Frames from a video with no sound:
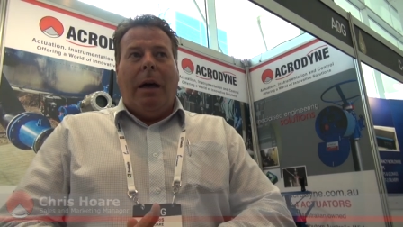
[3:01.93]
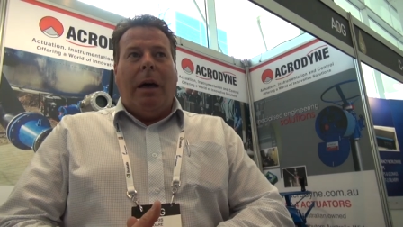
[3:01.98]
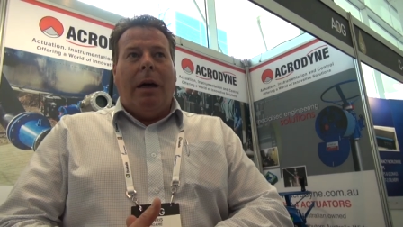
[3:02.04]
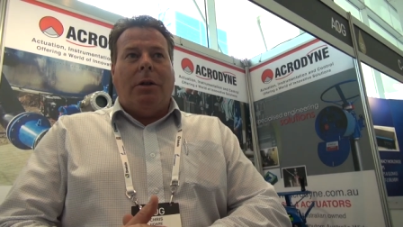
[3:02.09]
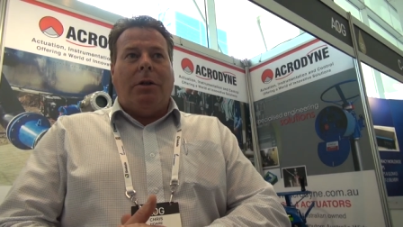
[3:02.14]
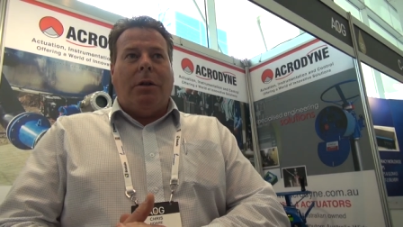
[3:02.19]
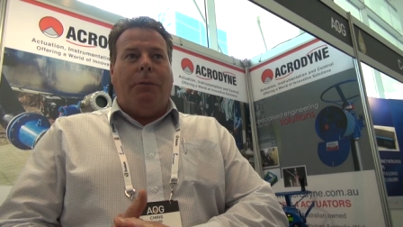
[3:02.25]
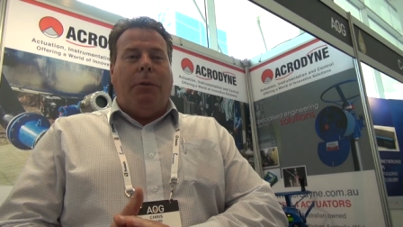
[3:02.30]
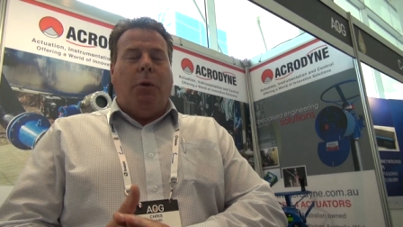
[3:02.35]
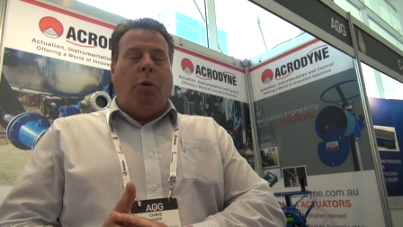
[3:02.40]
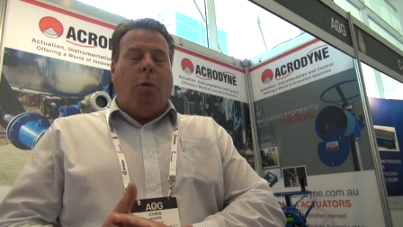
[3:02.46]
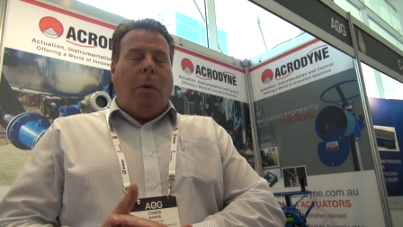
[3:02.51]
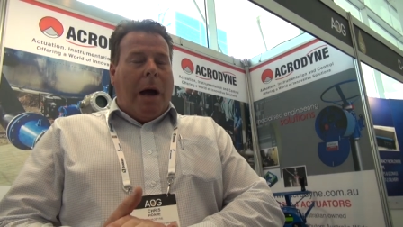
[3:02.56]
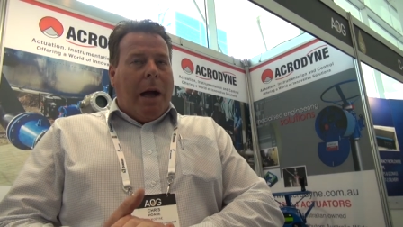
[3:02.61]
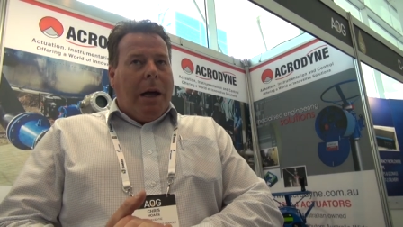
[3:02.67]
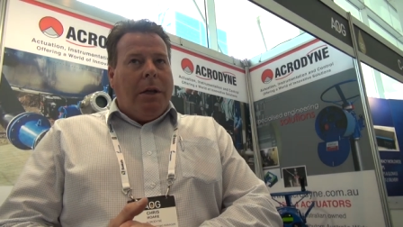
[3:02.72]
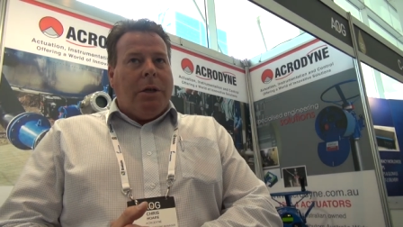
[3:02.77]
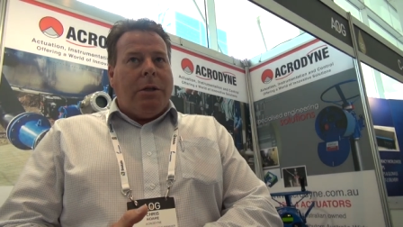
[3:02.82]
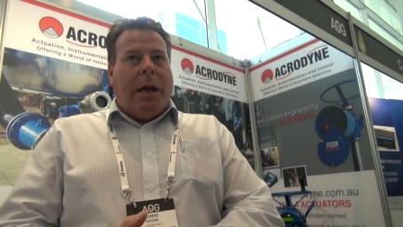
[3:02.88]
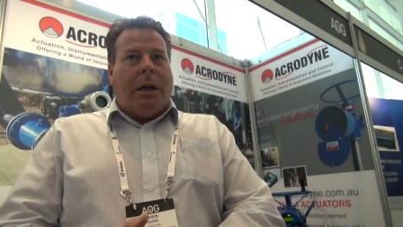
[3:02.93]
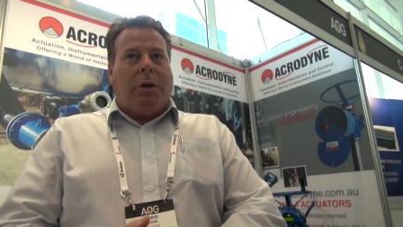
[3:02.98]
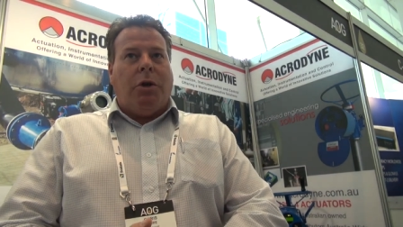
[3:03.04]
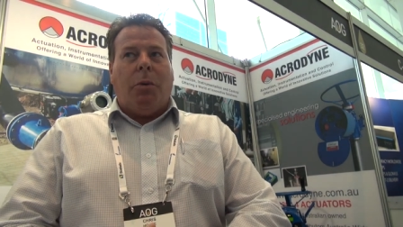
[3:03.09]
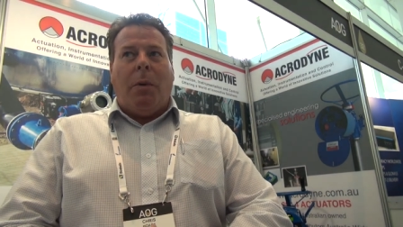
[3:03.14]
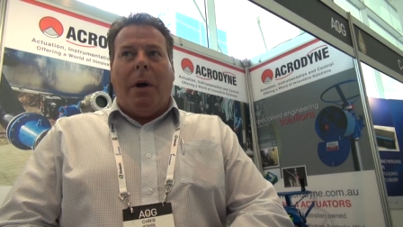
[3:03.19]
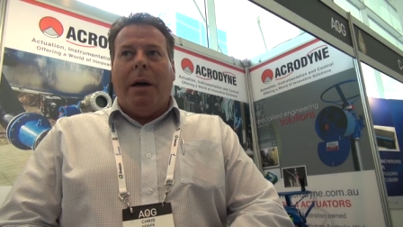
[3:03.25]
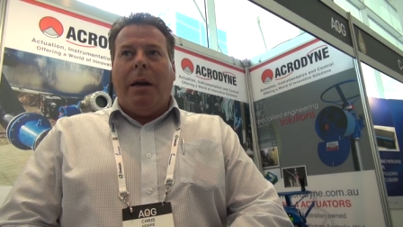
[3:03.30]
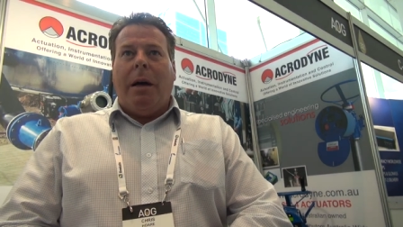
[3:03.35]
It's a full ranged
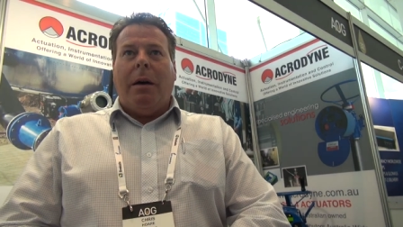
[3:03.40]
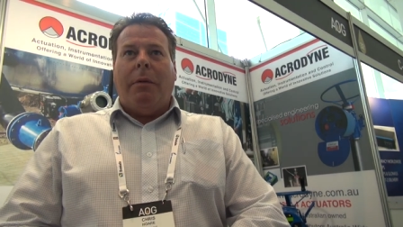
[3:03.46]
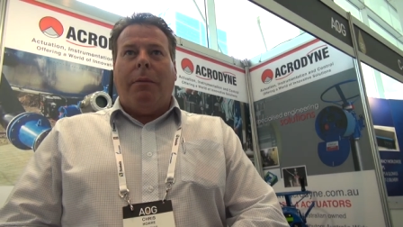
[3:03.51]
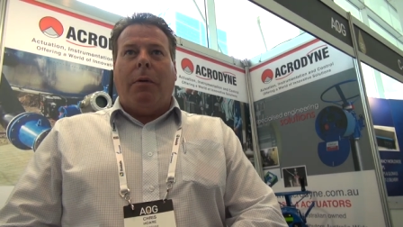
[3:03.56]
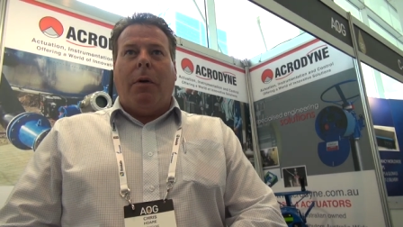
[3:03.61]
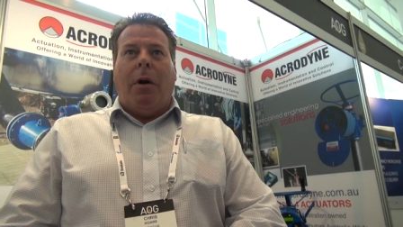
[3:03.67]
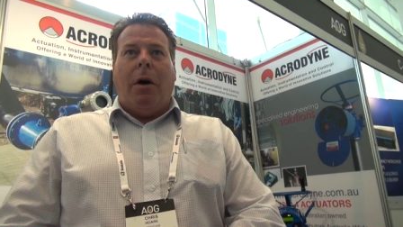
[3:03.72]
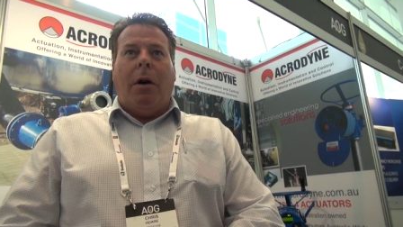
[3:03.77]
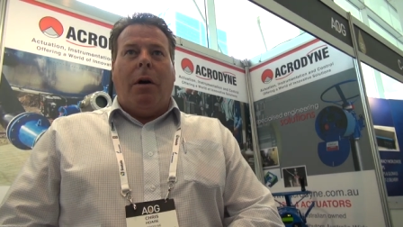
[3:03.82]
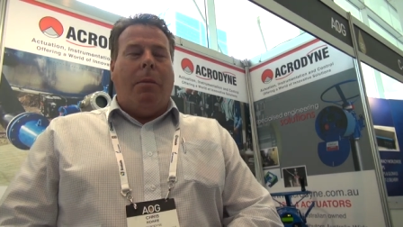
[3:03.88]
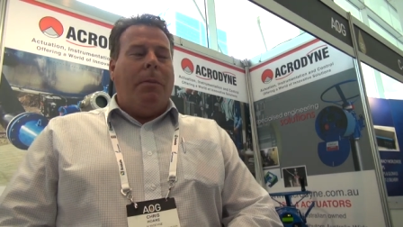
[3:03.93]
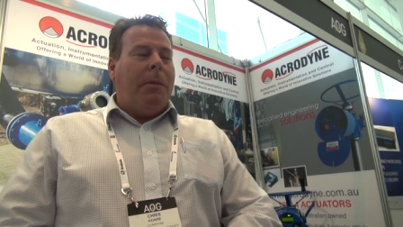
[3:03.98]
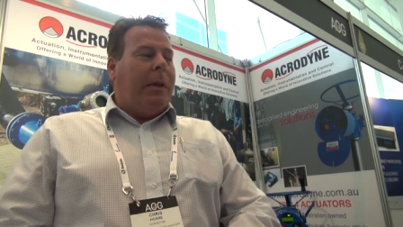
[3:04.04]
actuator from